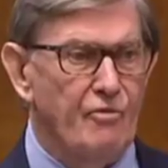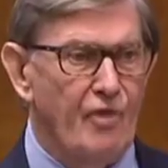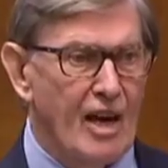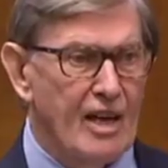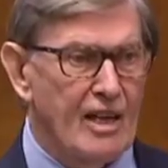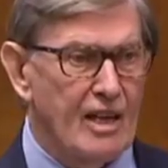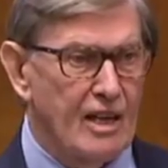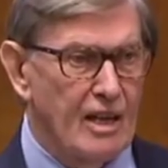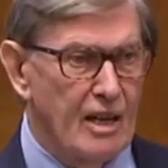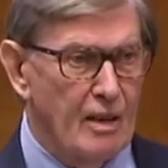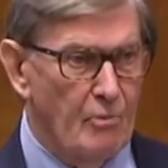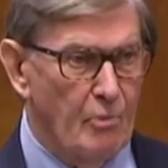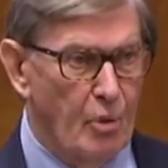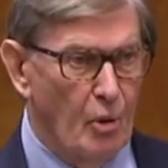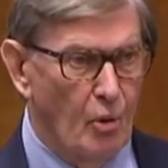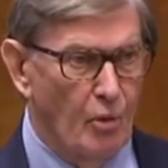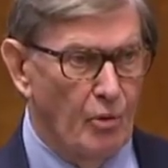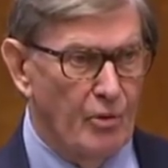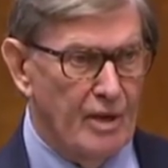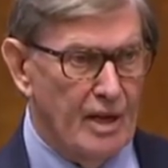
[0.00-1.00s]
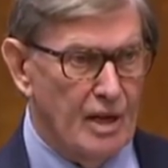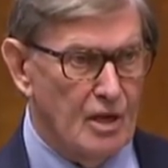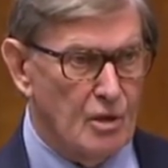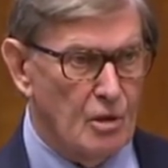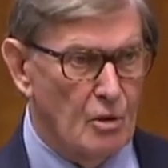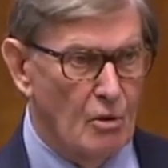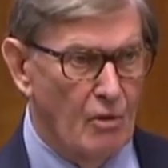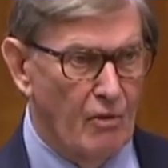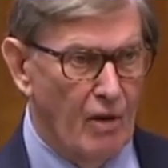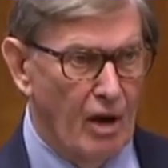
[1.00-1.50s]
vitally important
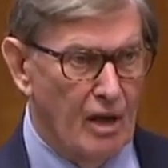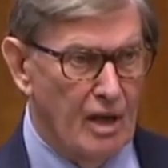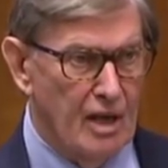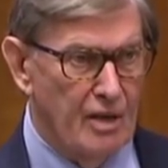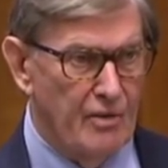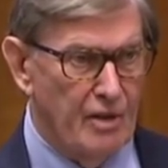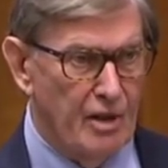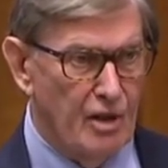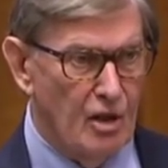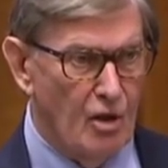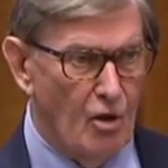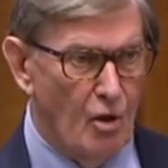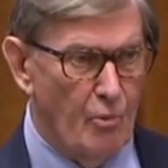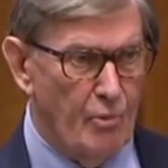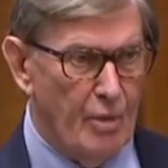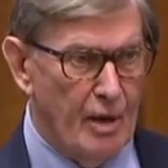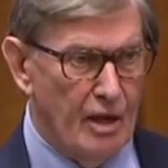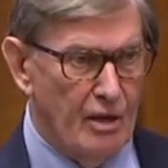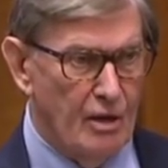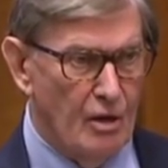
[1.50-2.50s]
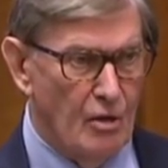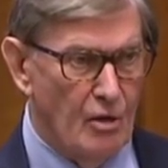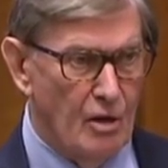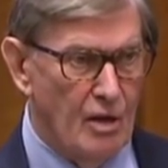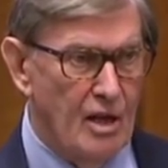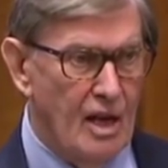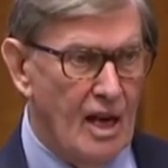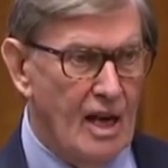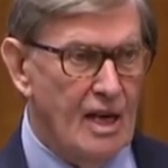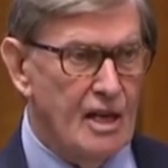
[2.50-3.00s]
issue of our leaving the European
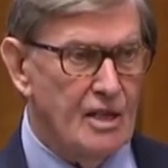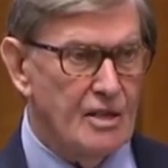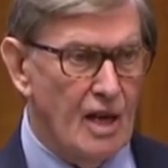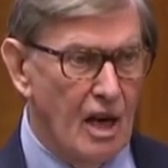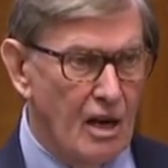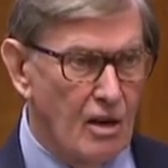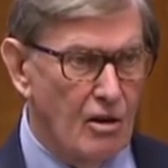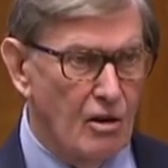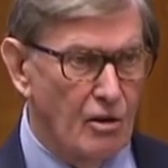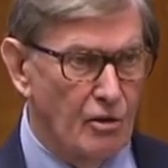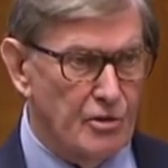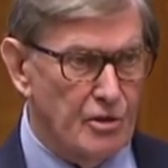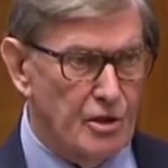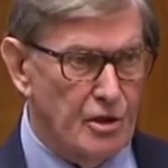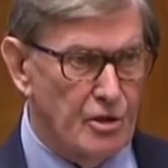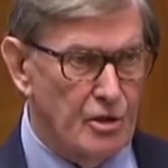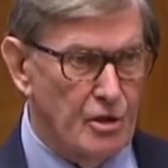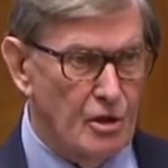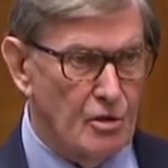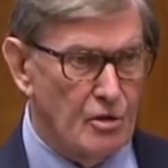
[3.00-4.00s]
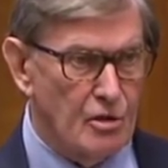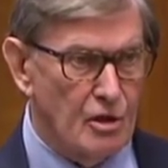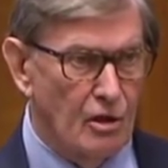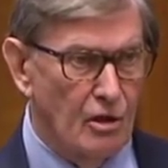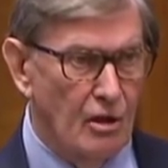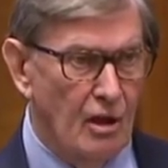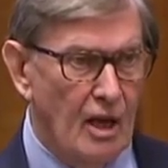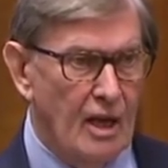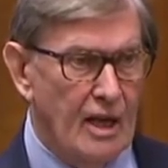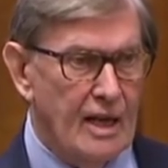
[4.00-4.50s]
Union. It is
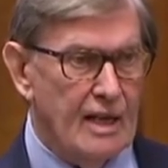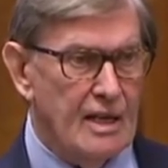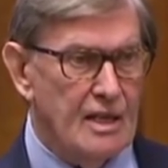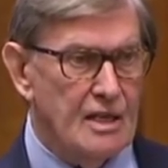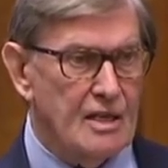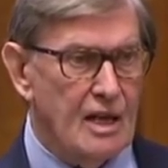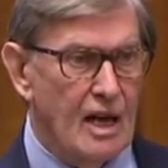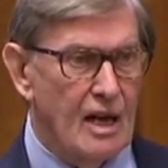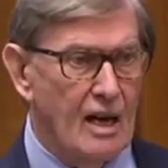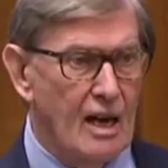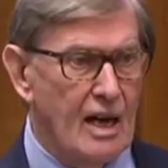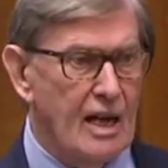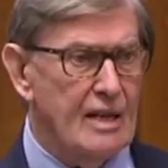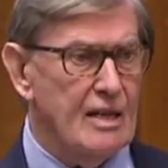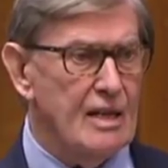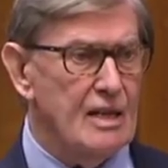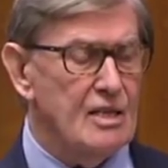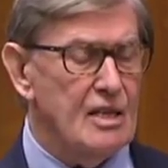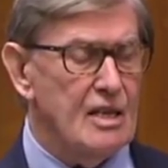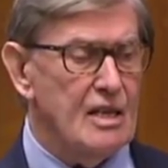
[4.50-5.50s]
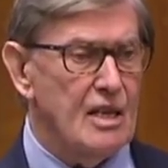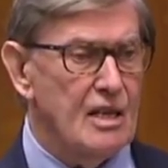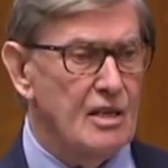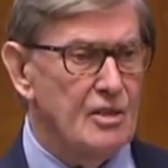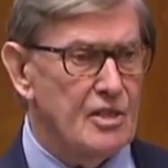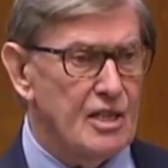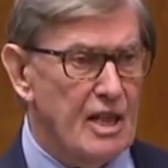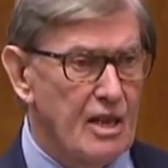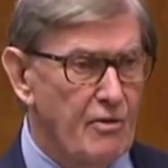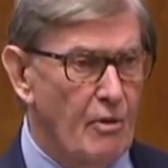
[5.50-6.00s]
unconstitutional. It is
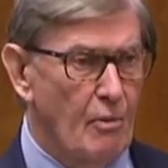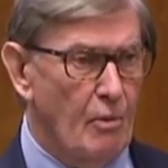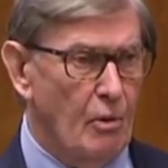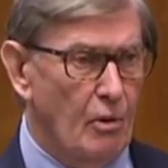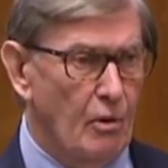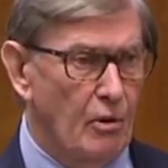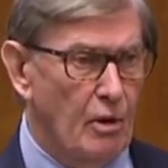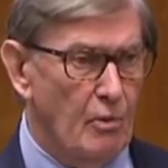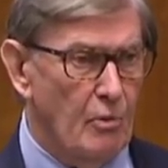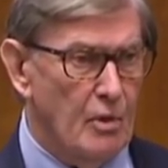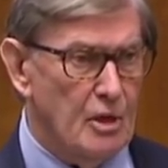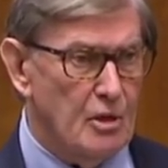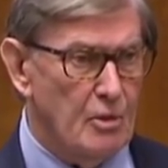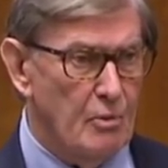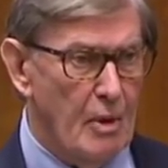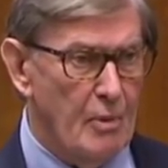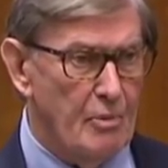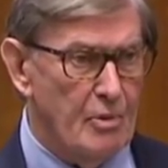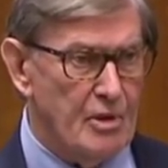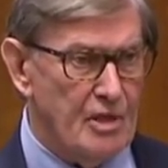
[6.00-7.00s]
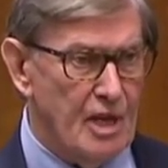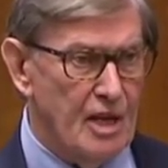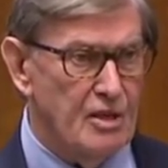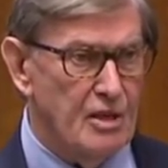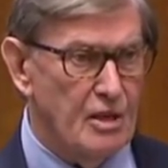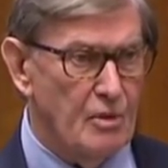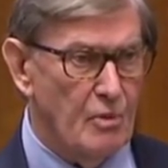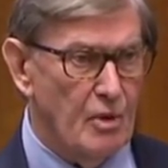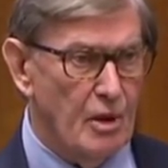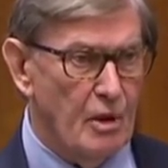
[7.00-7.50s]
inconceivable that we should be
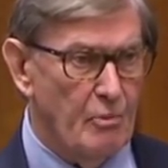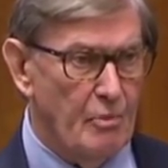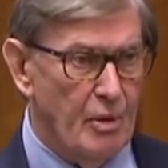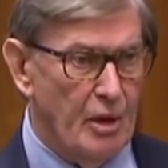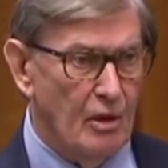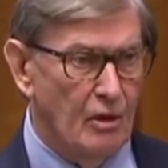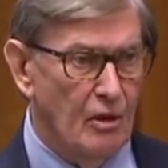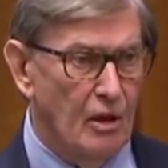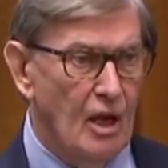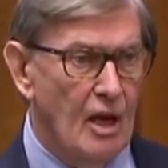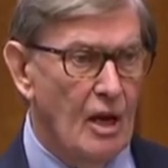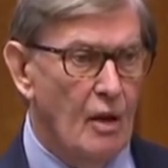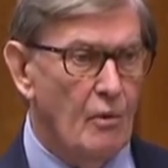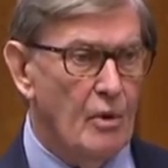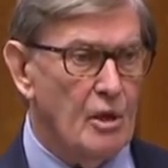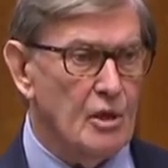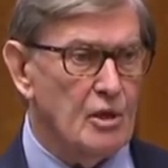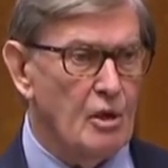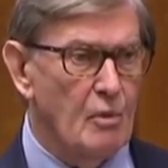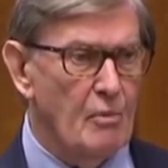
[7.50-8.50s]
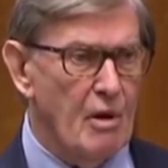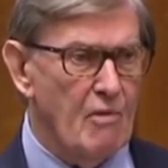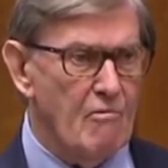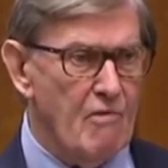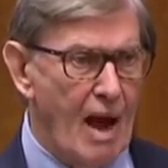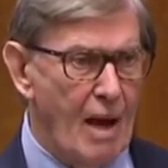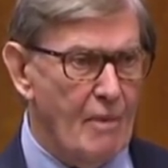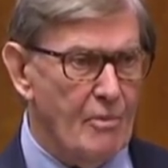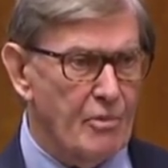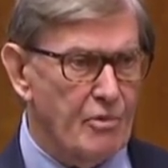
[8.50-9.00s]
presented with a bill which can be
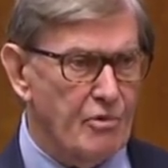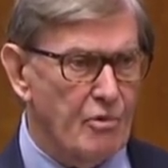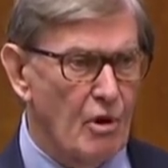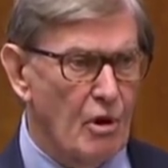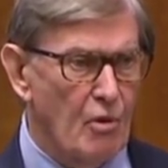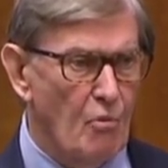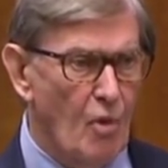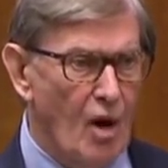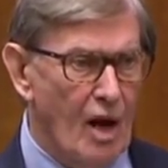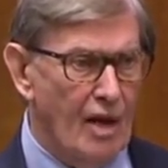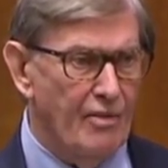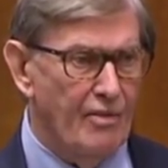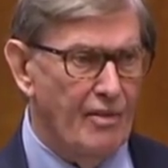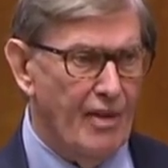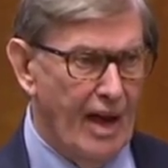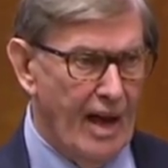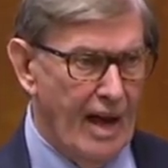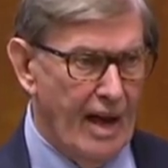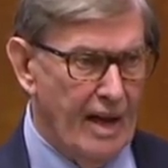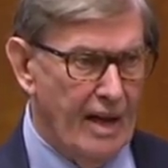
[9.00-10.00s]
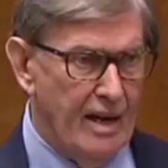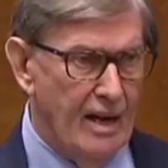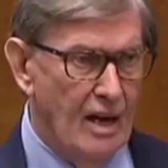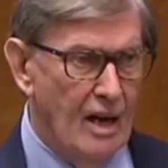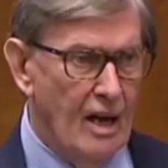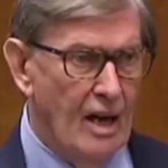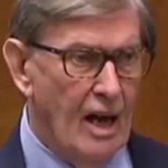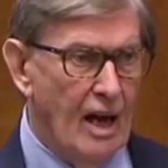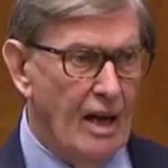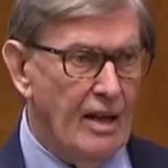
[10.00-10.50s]
rammed through in one day.
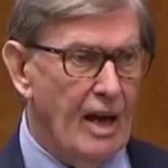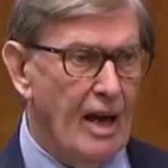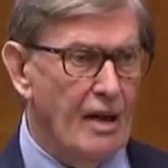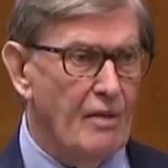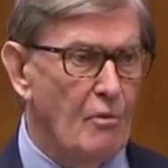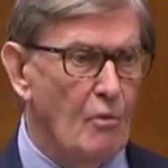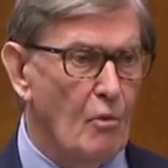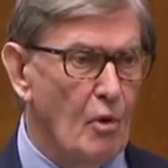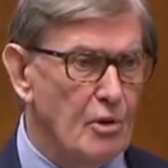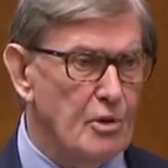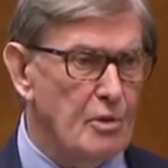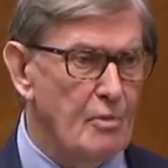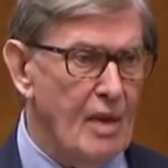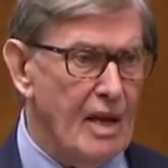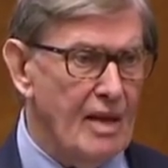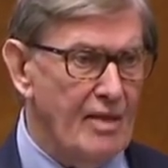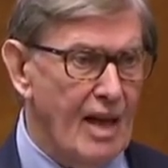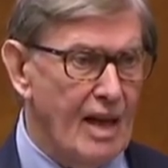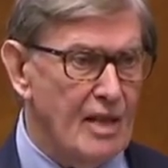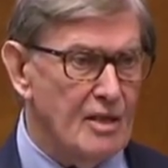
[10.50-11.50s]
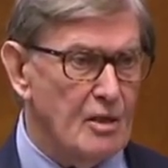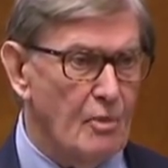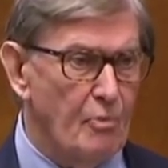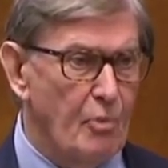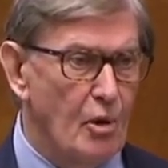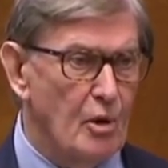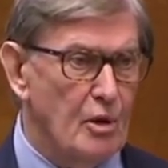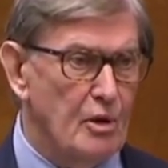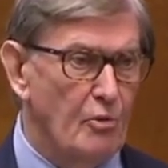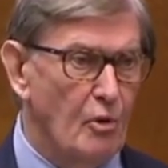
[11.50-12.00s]
And I want to make that as a
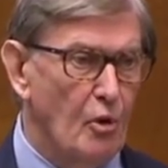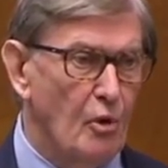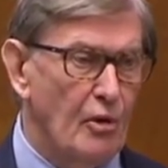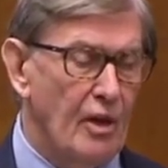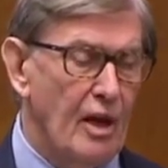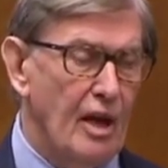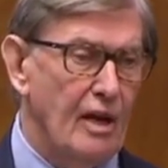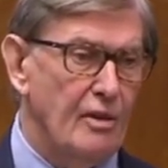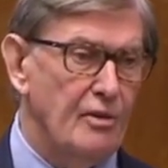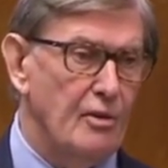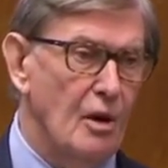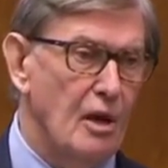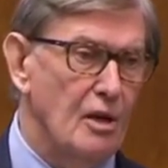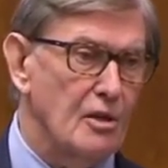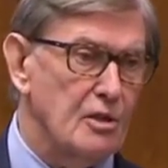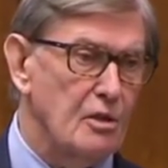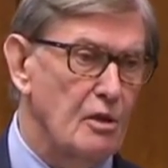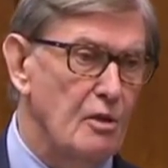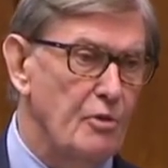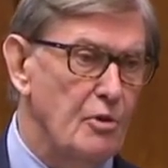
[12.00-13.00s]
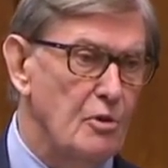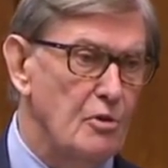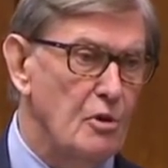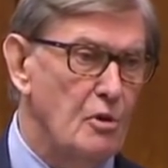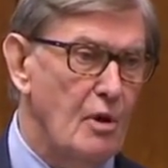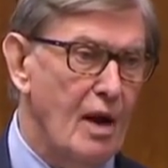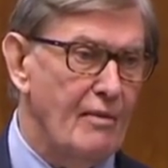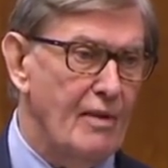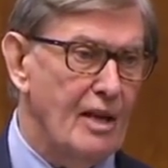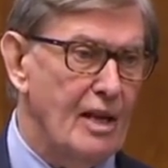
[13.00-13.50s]
point of order and to ask you if you
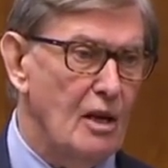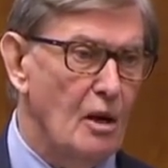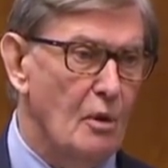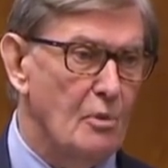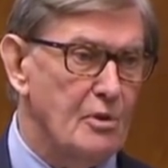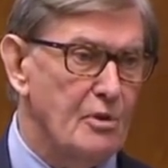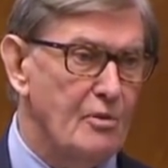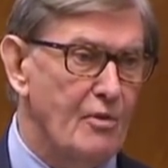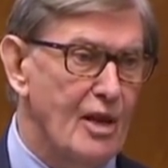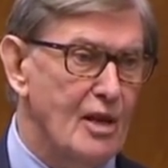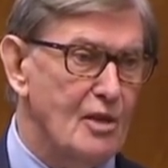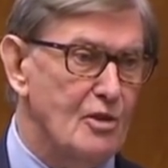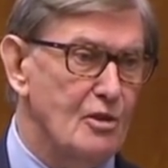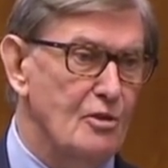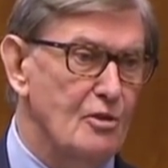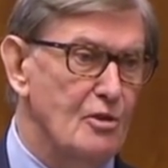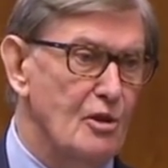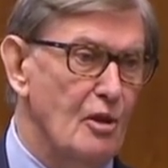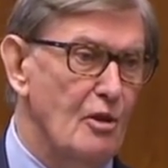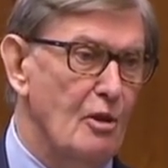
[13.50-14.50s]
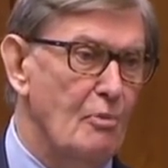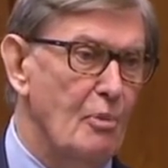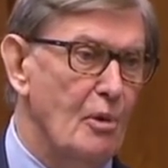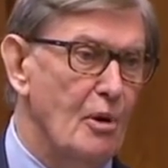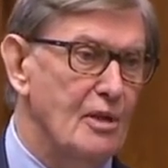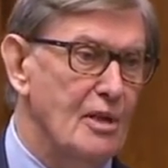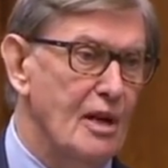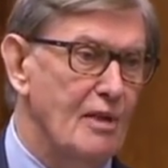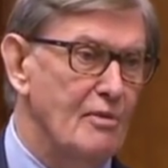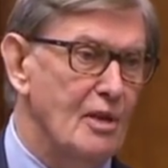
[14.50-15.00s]
do have any observations on the
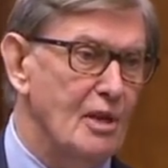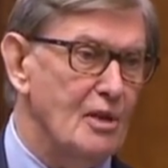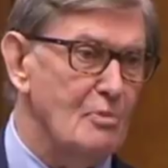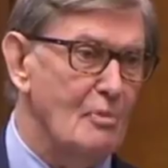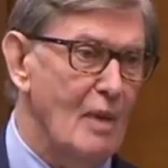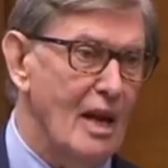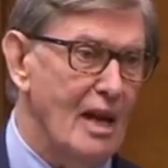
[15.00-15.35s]
point I've just